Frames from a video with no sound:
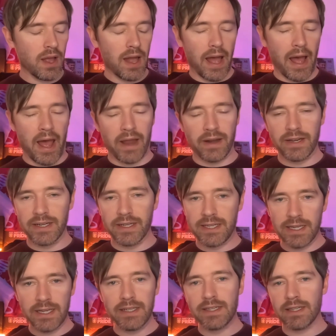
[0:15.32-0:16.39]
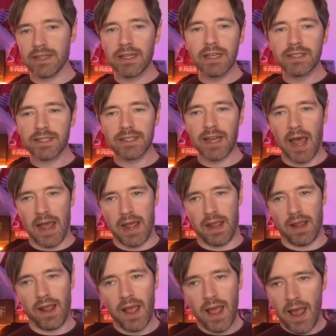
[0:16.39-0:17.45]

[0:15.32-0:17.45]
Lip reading: and it did this day,